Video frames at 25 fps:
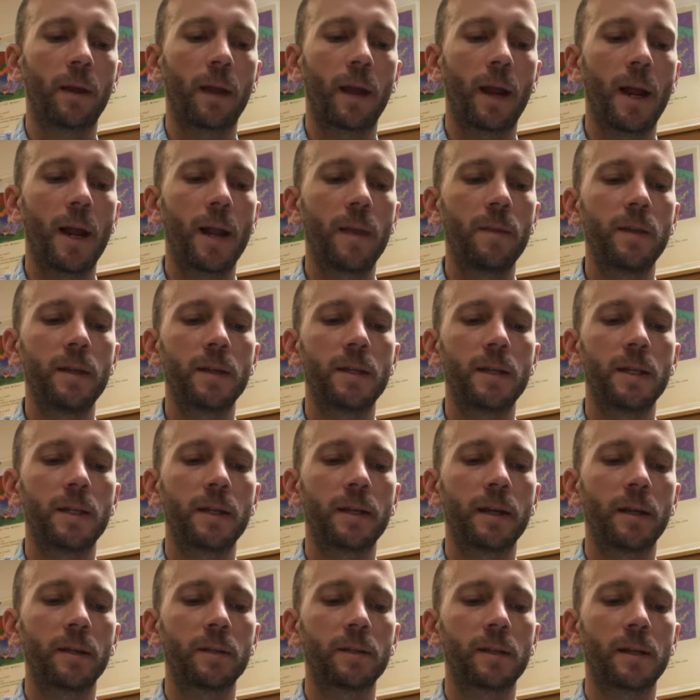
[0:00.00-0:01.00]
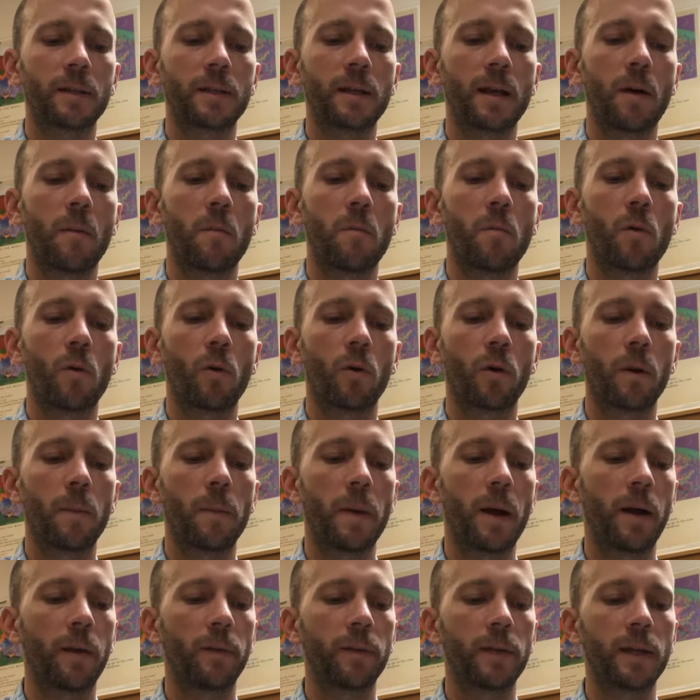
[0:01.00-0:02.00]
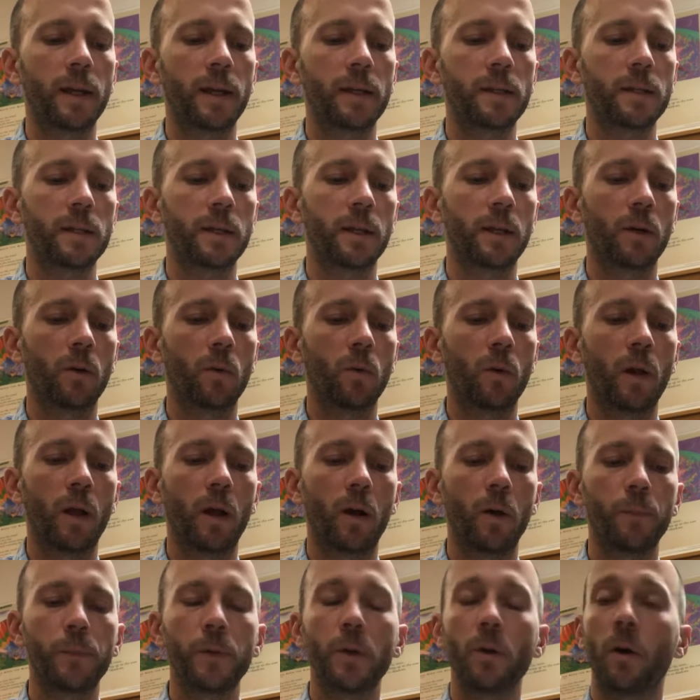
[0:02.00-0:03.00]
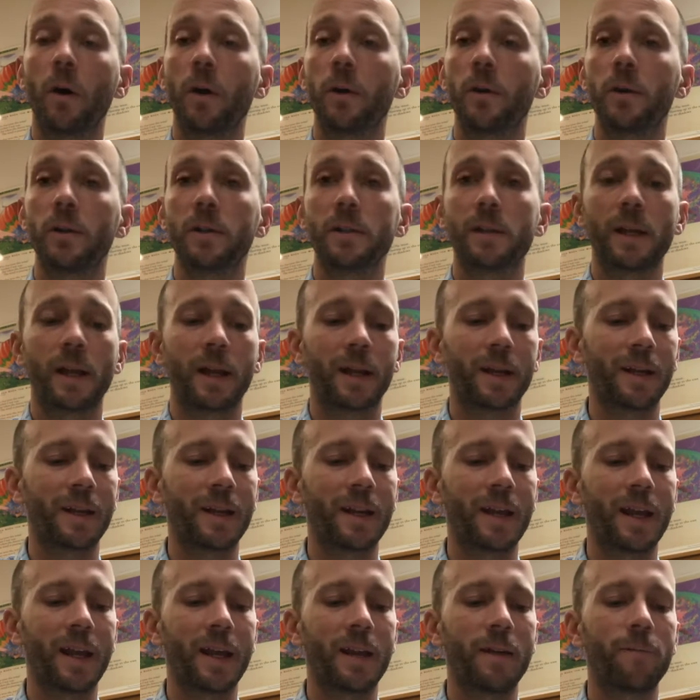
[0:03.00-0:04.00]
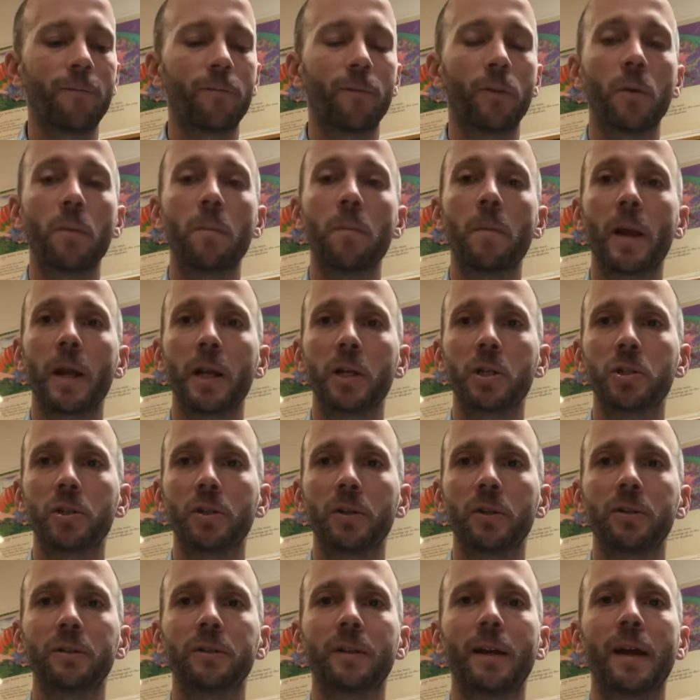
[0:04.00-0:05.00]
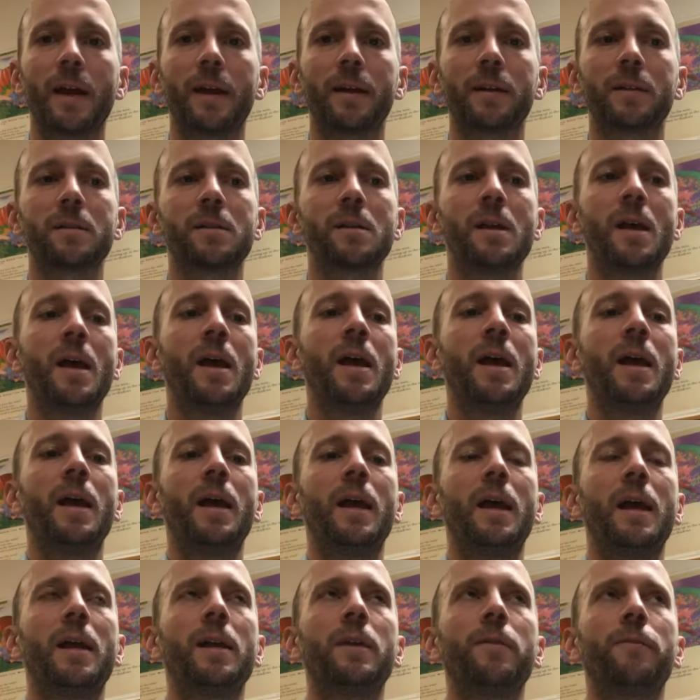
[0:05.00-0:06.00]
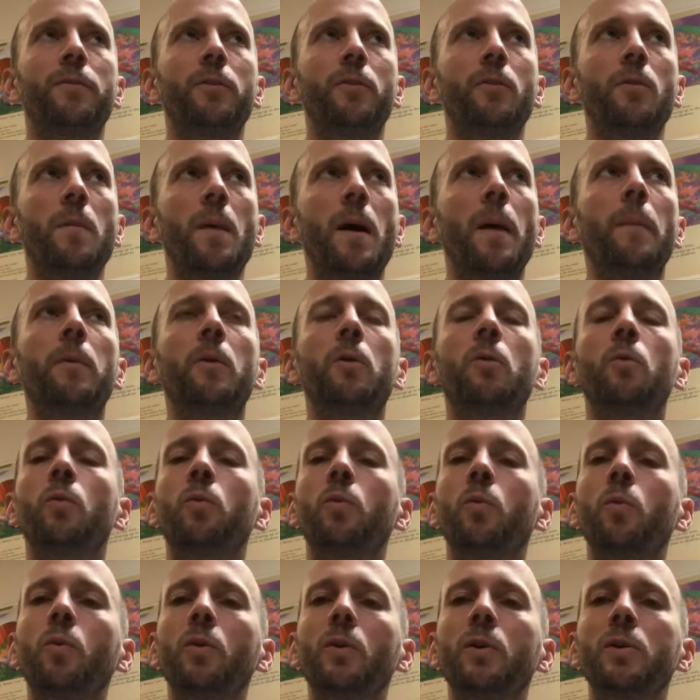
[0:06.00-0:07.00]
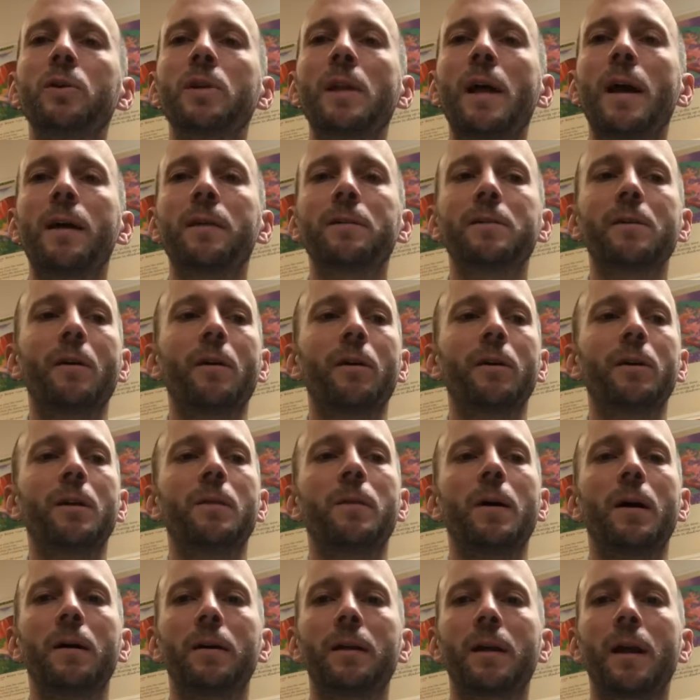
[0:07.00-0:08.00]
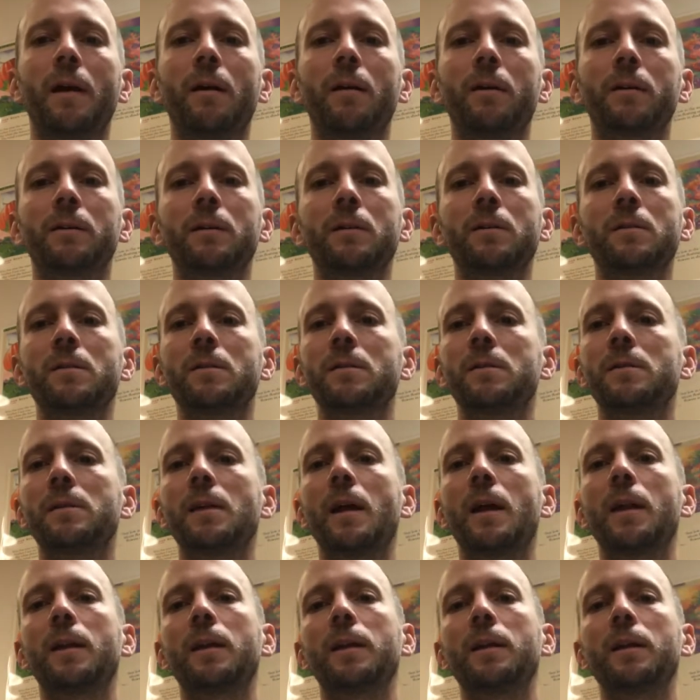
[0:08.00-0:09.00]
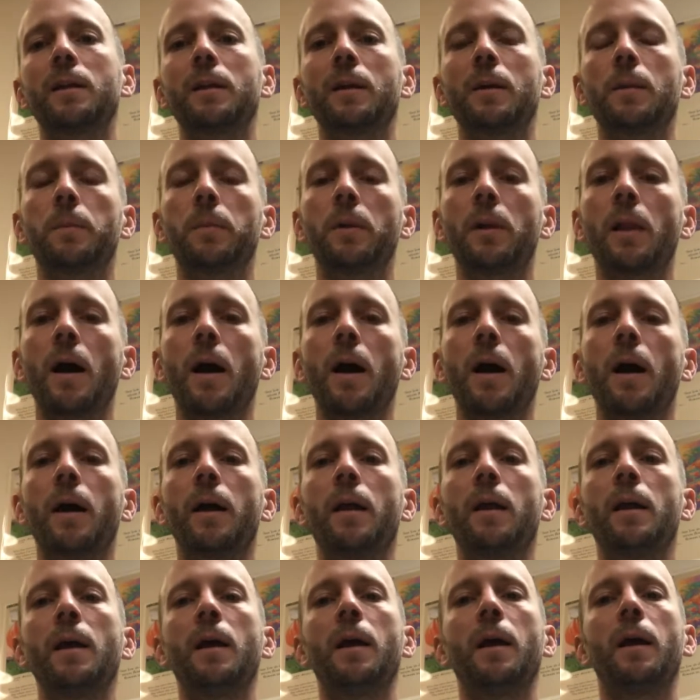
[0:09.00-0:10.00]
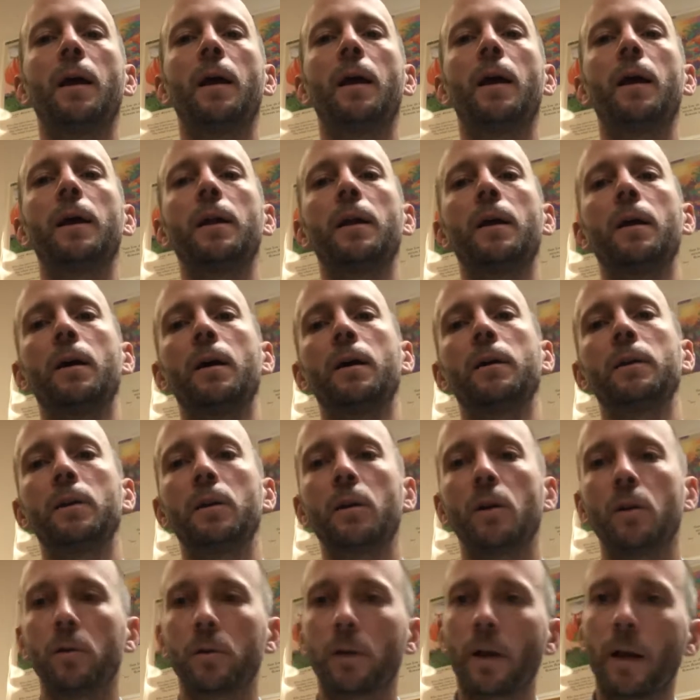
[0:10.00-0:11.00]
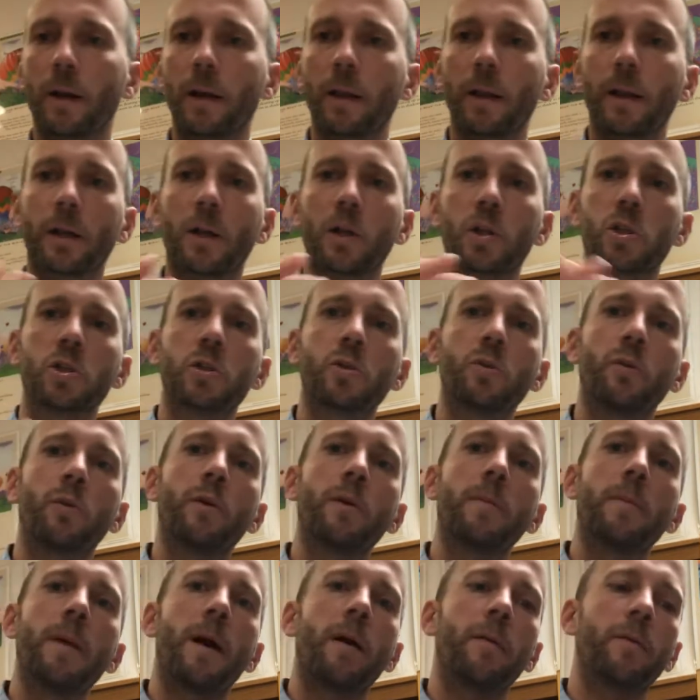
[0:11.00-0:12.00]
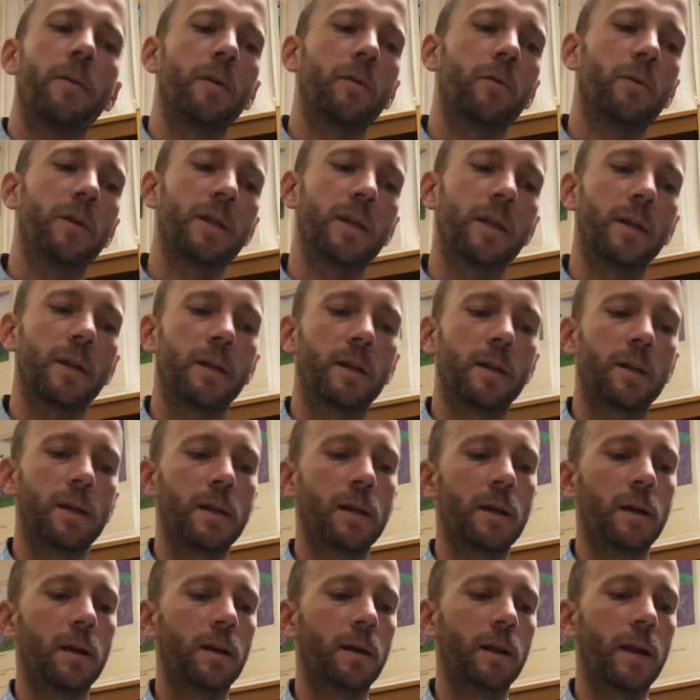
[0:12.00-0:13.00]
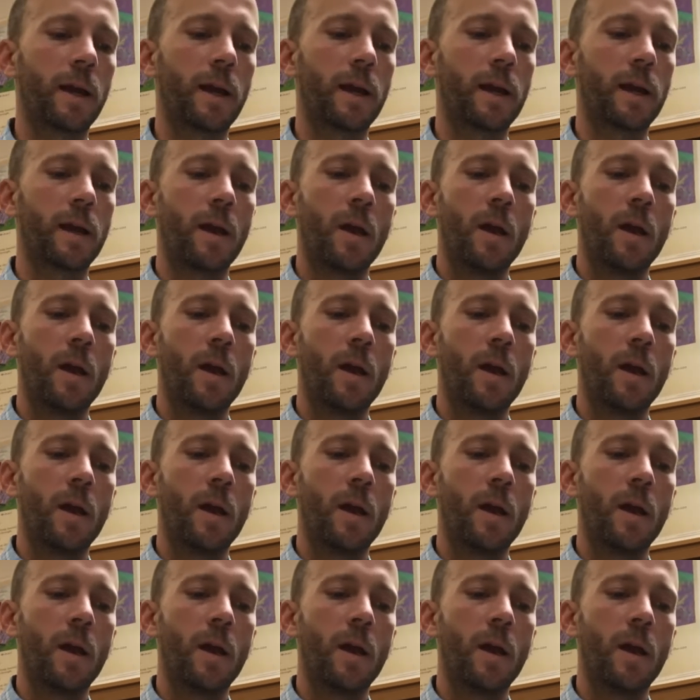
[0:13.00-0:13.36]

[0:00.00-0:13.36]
and the details that tell more about the idea will help you understand an informational text. And if you remember, we're not talking about characters and setting and a plot and kind of like our story mountain that we did in ELA.